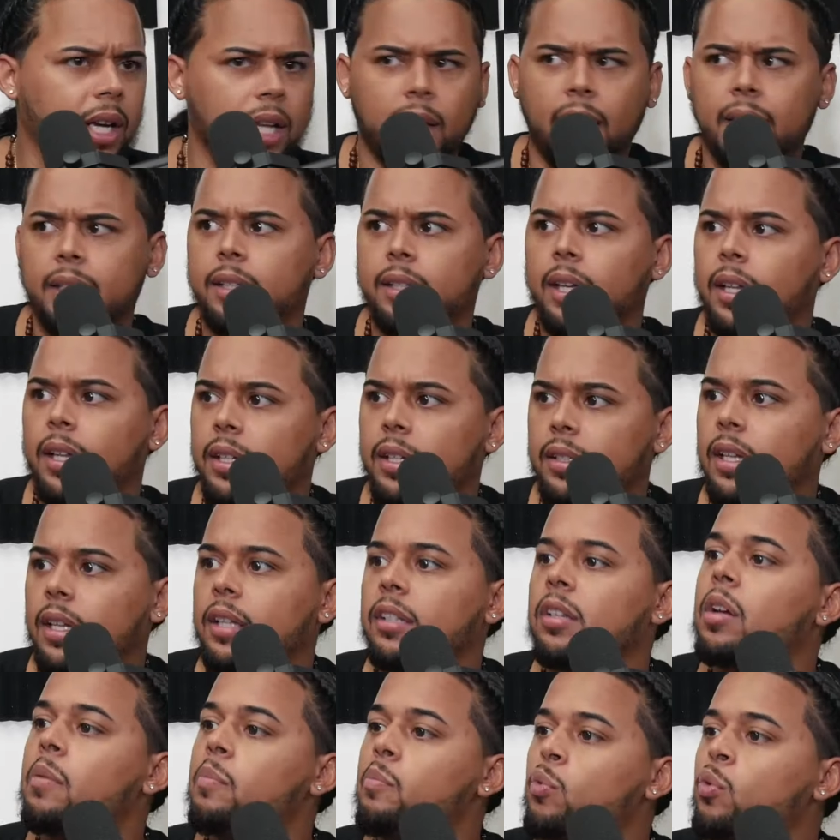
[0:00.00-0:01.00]
I like that. That,
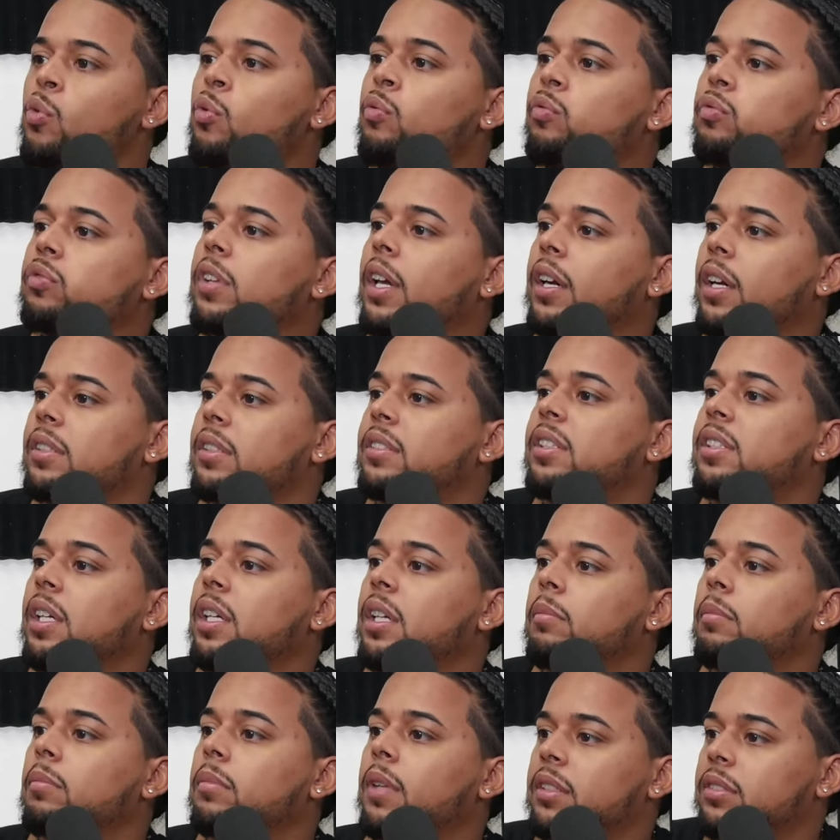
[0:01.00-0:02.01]
that it moves like a
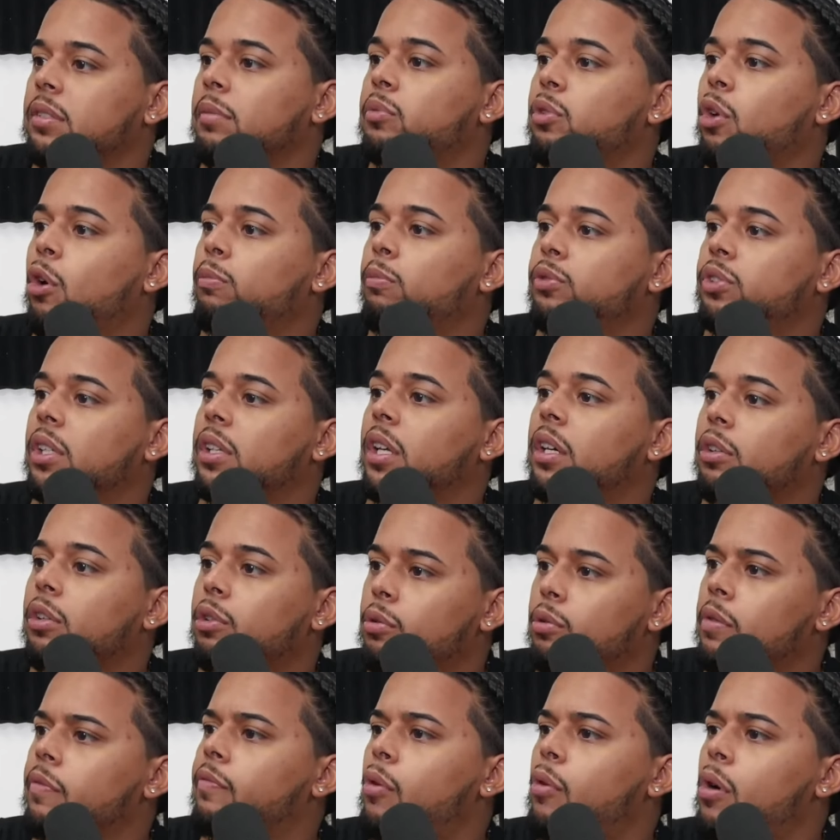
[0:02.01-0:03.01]
team. That's some dope shit, like a
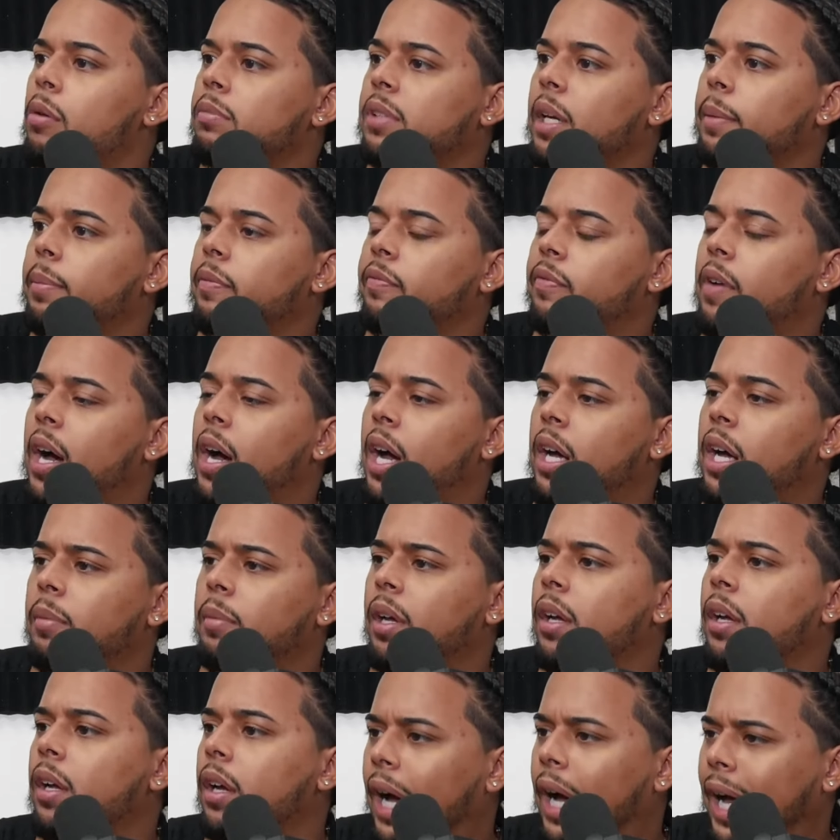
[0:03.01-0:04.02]
uniform type of vibe.
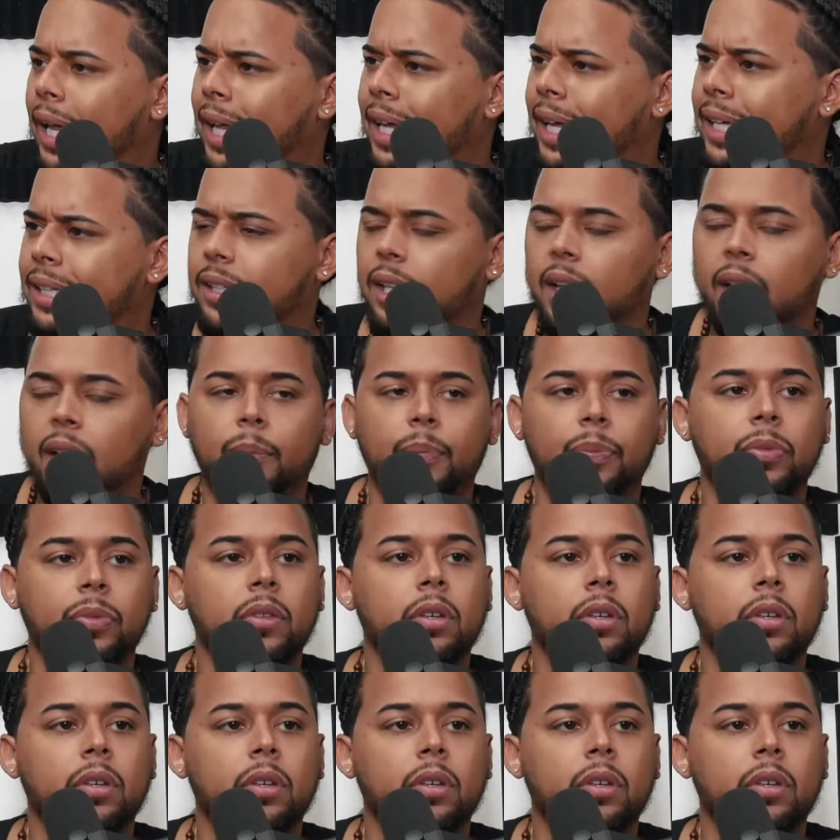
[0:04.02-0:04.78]
I like that.